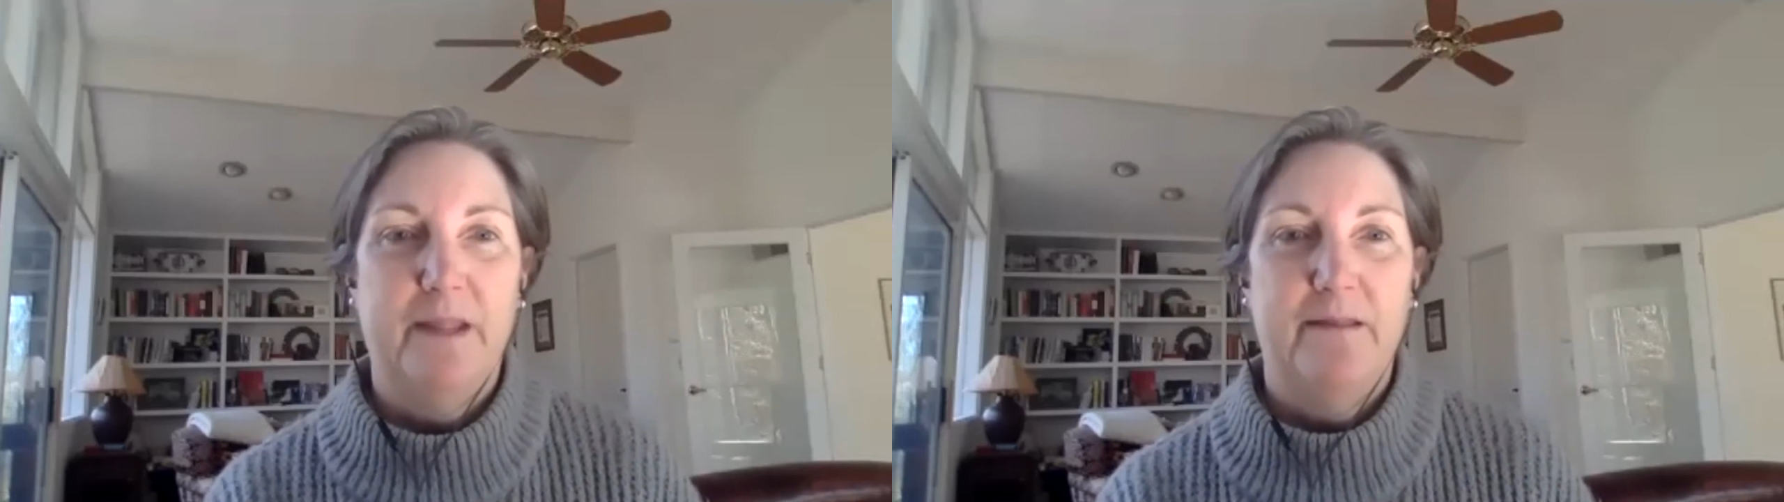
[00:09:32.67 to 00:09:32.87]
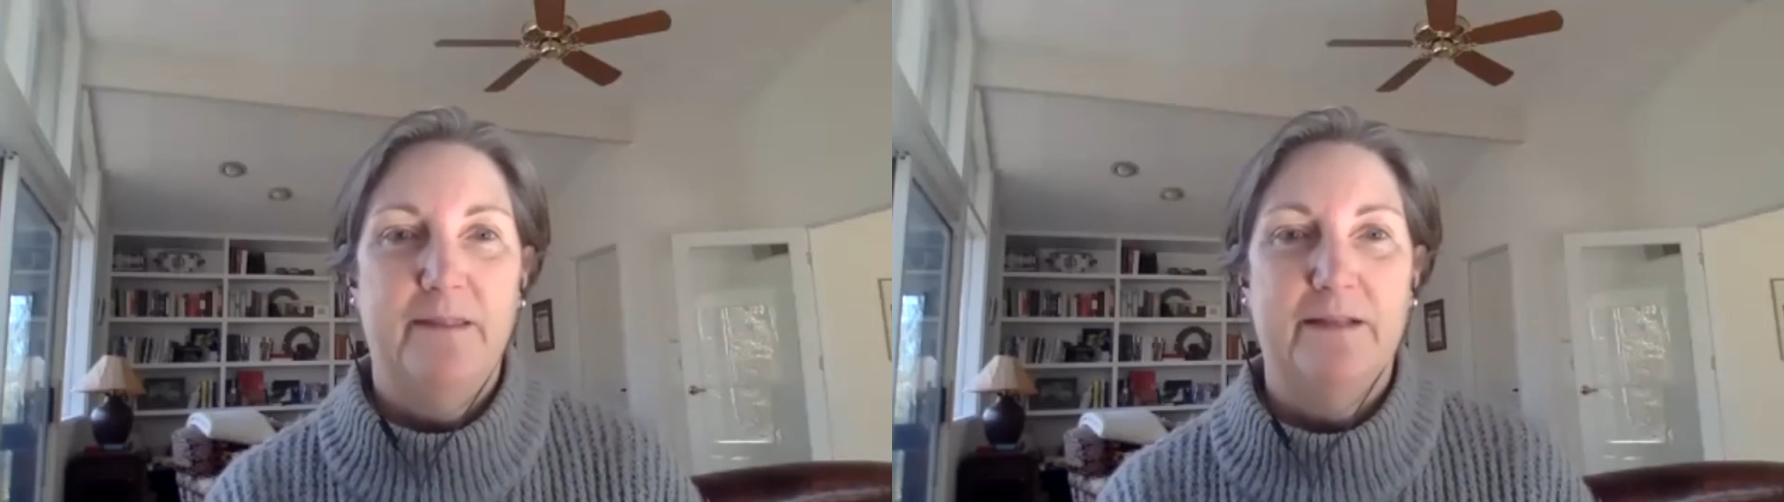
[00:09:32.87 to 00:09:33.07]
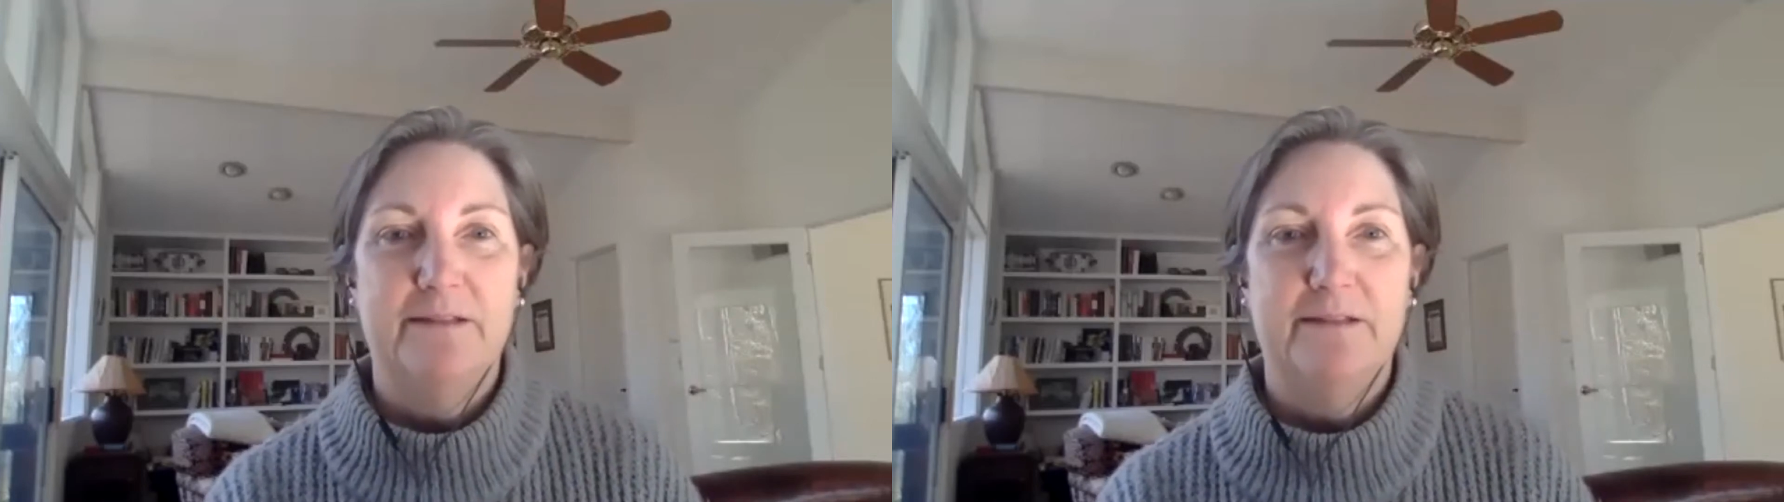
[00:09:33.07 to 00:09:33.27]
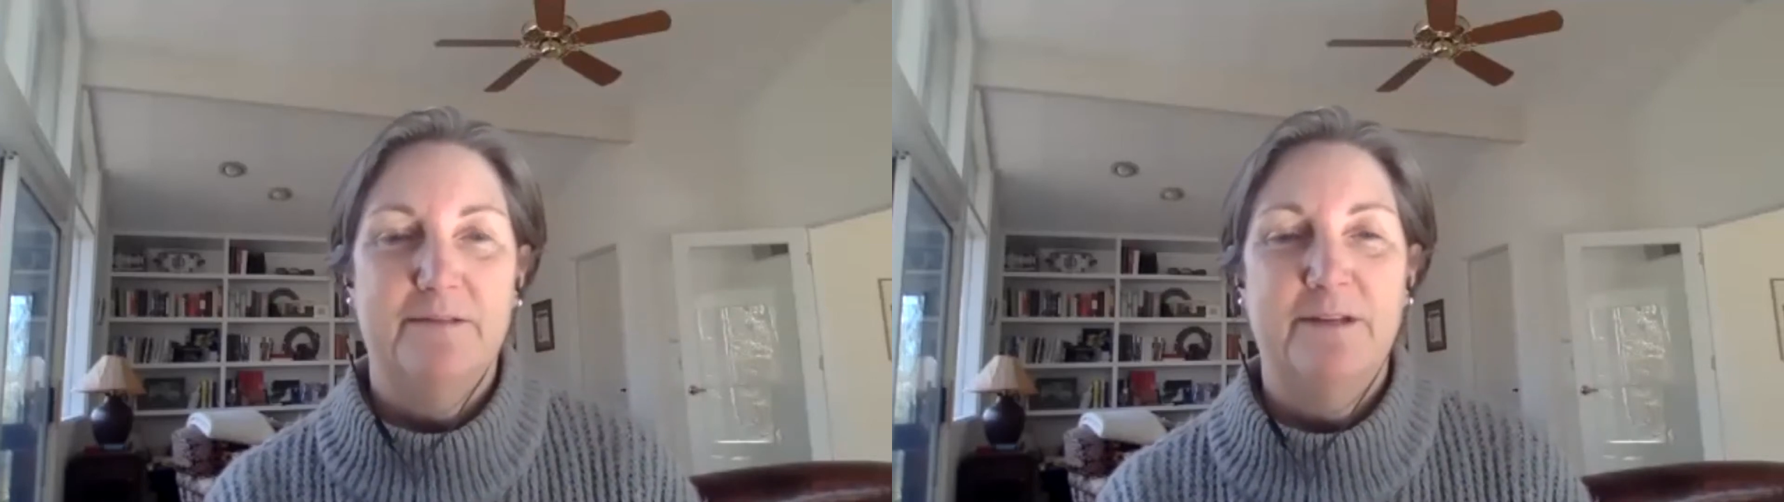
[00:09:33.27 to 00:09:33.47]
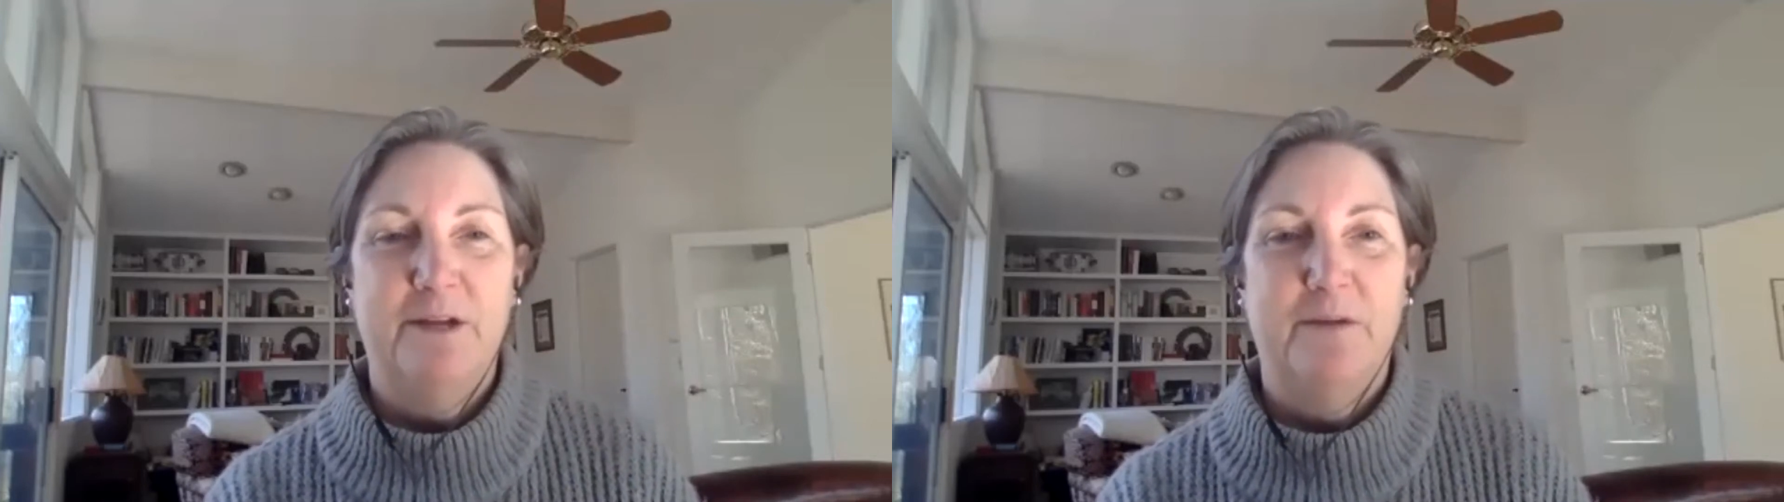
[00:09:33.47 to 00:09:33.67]
that's,
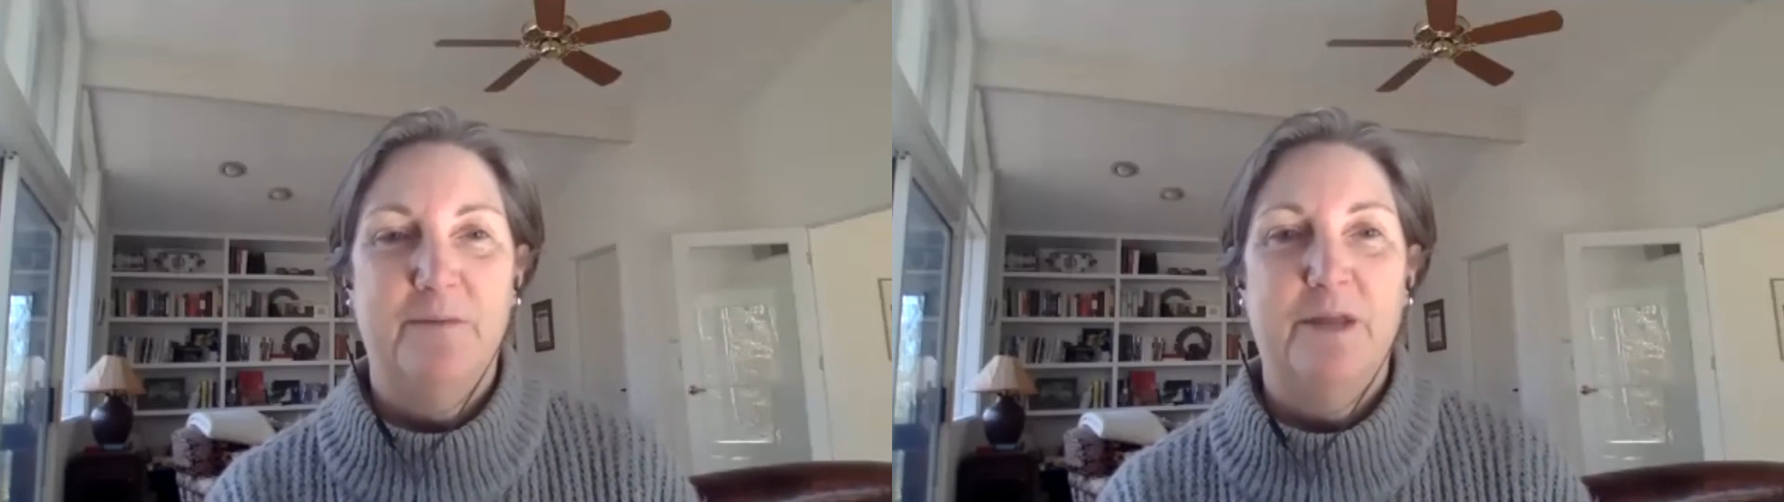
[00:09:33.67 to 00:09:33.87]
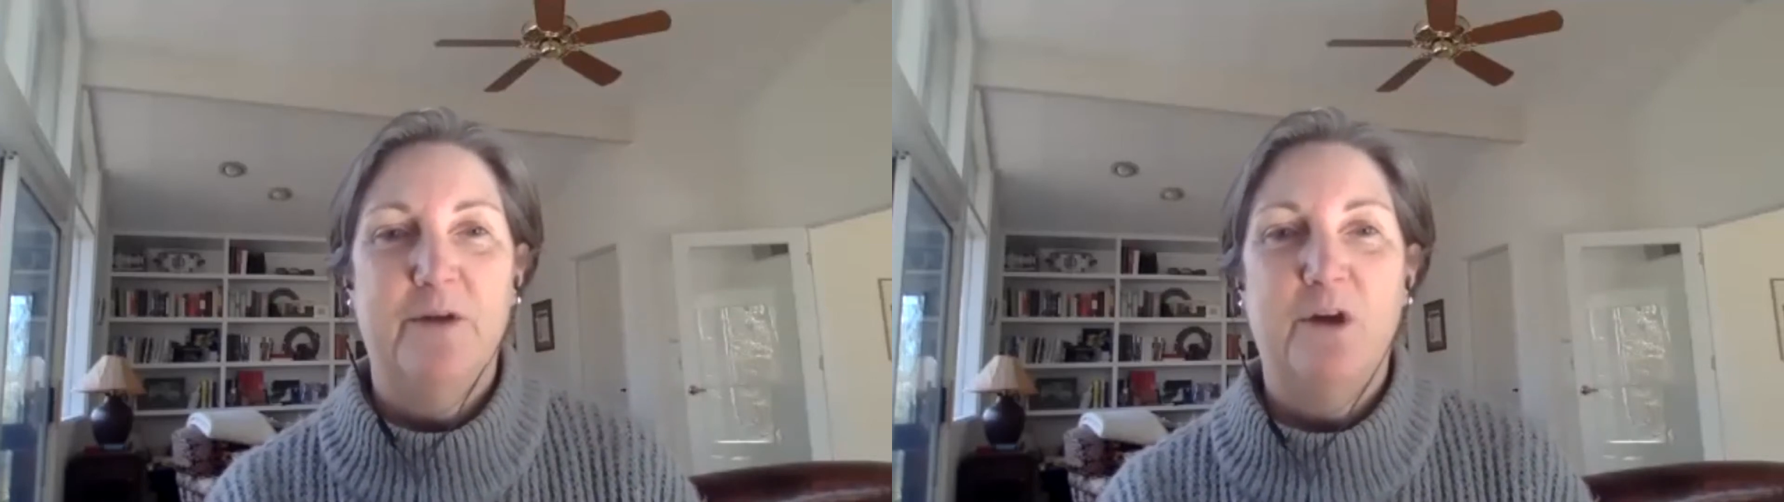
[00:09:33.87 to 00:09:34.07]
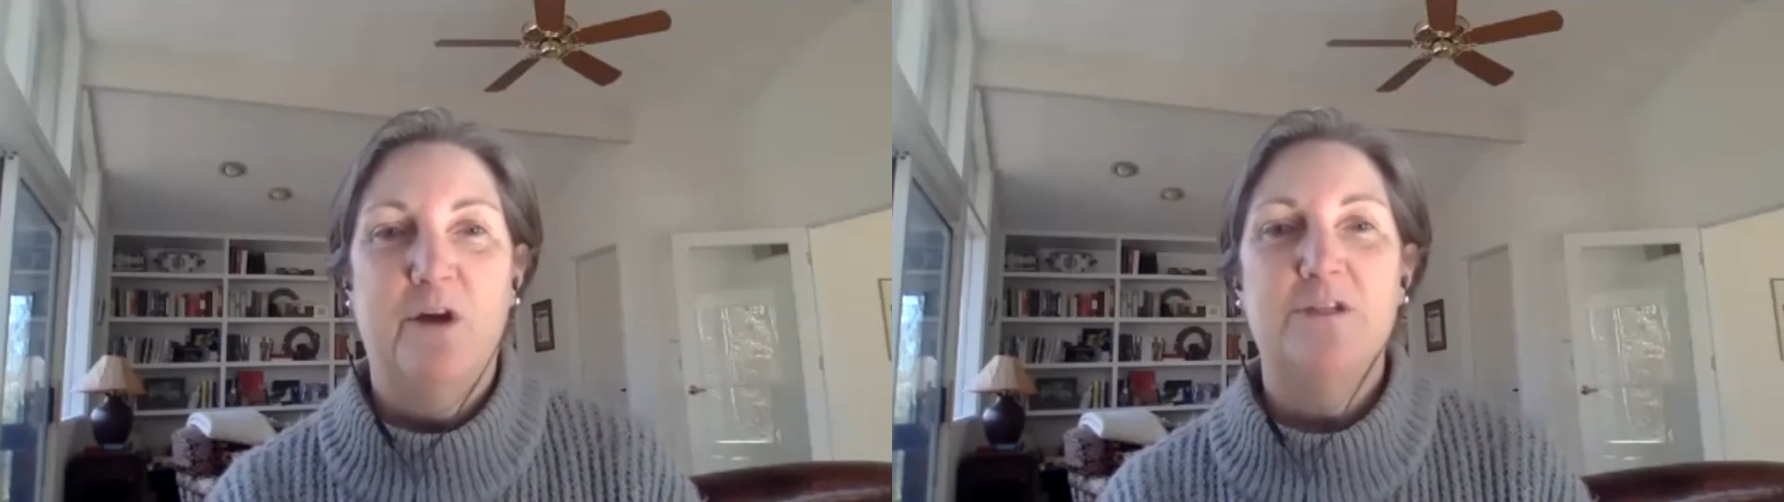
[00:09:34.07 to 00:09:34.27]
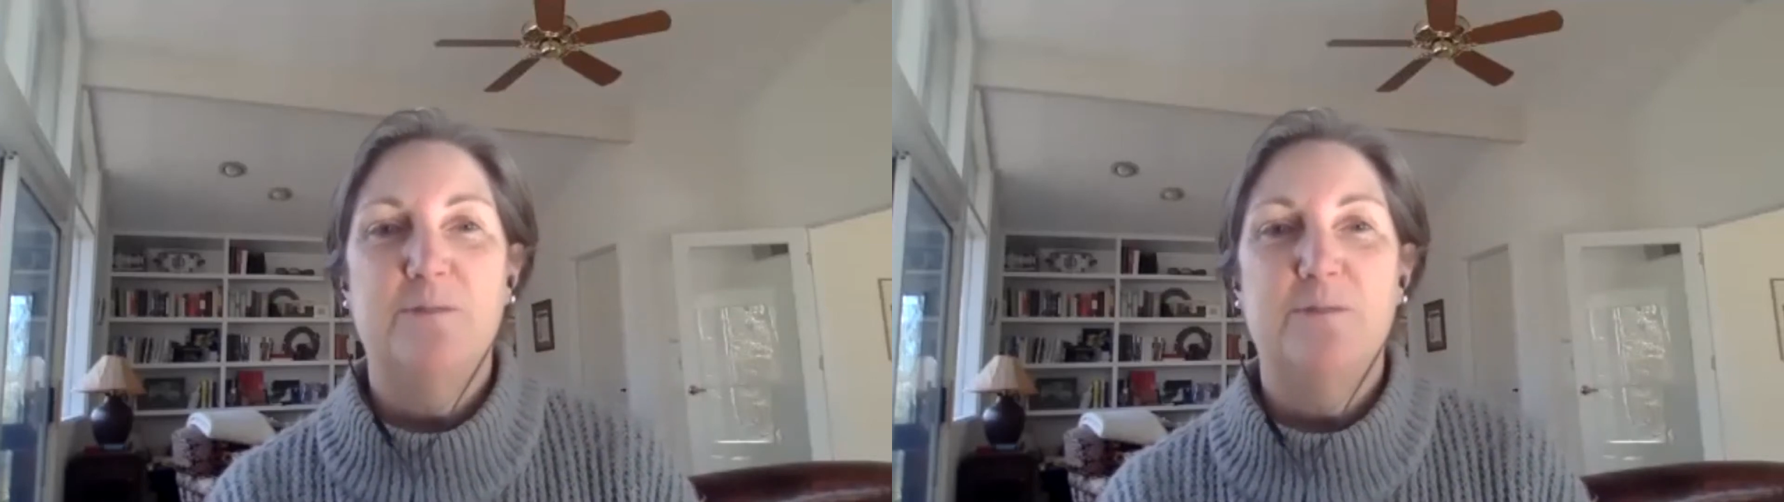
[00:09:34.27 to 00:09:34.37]
you know, that are caused